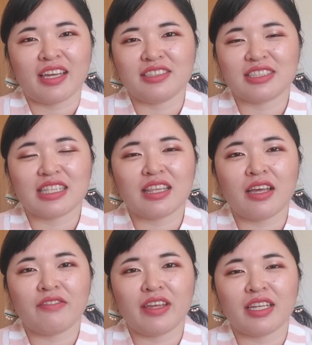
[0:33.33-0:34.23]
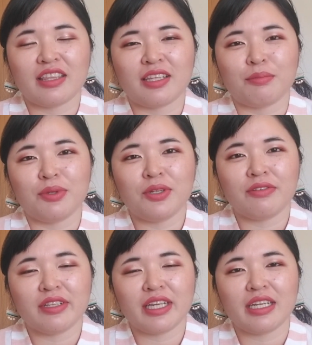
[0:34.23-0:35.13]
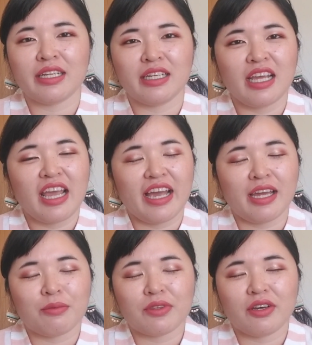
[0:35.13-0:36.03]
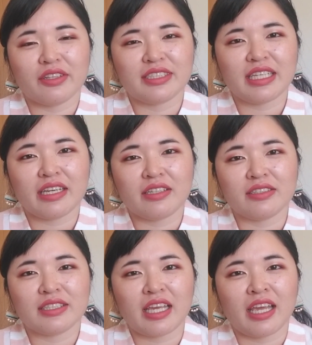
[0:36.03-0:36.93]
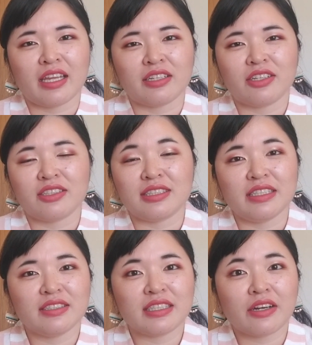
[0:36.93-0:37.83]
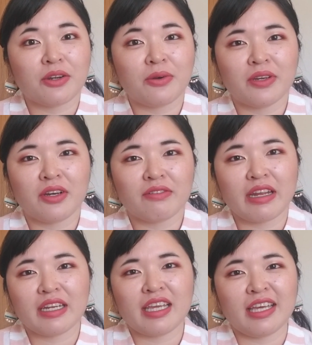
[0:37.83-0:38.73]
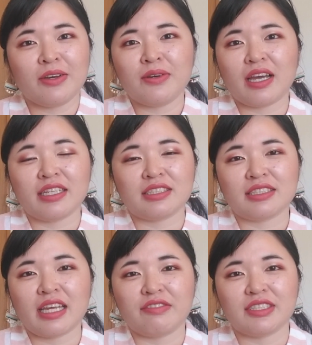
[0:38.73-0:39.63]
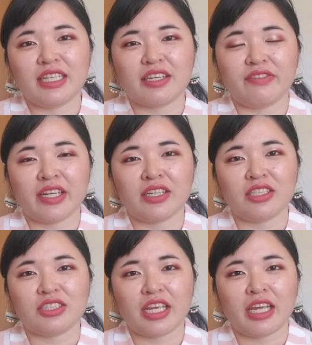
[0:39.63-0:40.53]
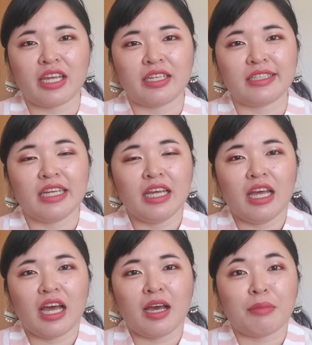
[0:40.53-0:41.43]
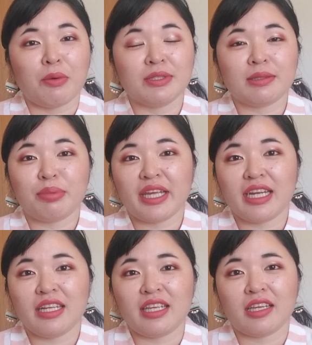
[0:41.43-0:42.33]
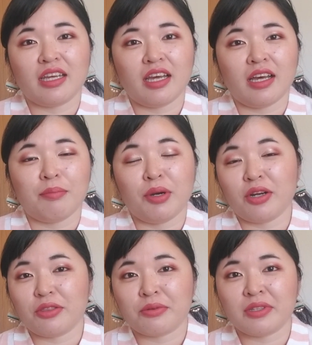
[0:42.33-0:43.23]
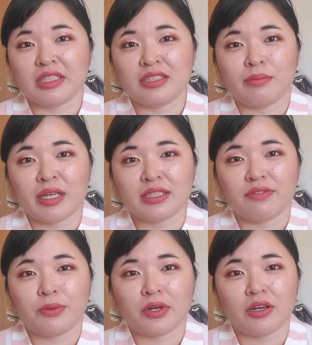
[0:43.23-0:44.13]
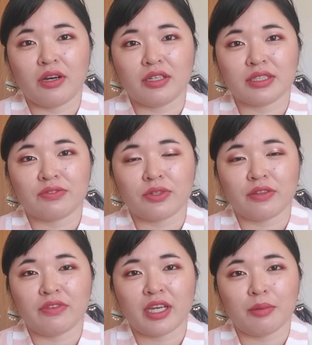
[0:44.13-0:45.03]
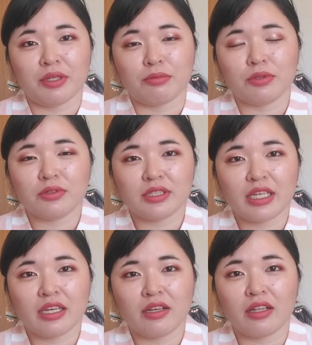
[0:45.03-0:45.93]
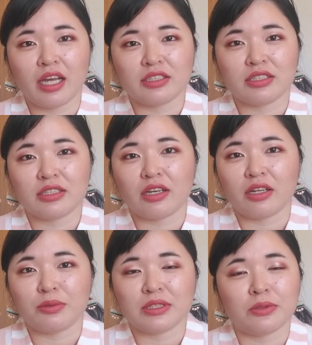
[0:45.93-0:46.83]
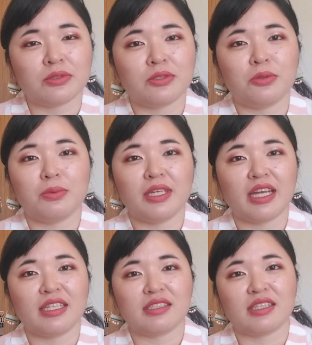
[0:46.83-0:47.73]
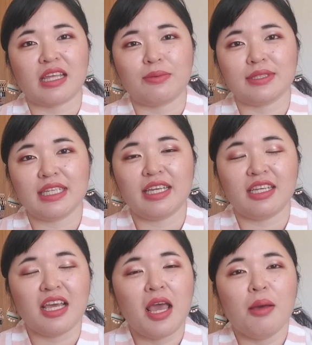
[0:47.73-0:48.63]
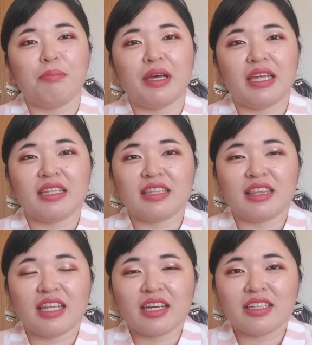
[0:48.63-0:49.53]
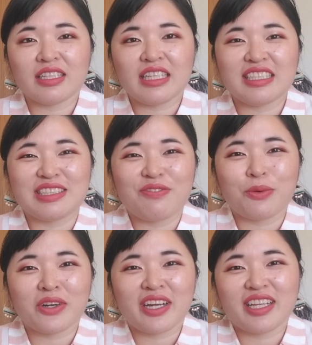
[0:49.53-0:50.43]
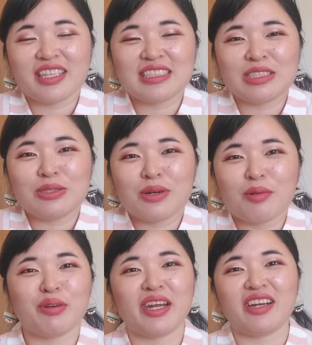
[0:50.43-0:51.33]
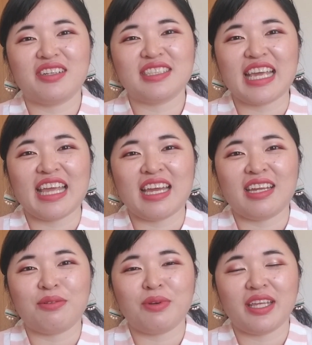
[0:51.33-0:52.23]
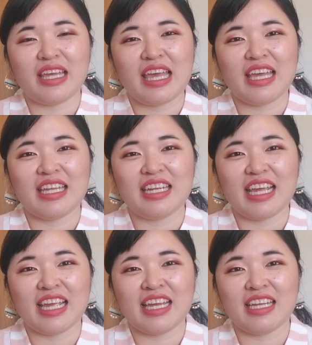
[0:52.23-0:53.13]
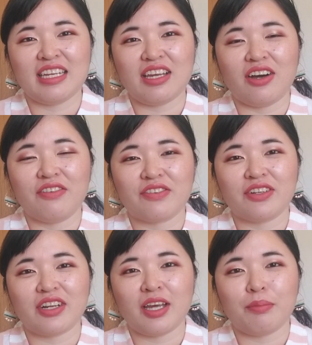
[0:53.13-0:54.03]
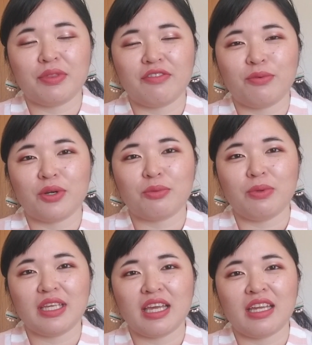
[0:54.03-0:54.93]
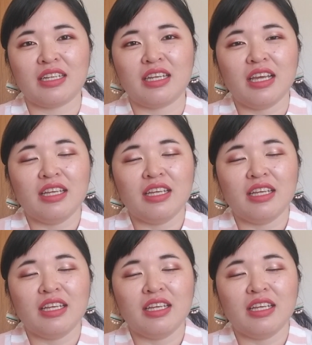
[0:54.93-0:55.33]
just love anything beauty related, and with all the sales and good deals that are going on right now, I just have to take advantage. And I wasn't planning a part three to my Sephora hauls for the VIB Rouge sale. I just thought it was those 2 weekends and that was it. But luckily Sephora listened to our prayers and went ahead and offered up the 4th weekend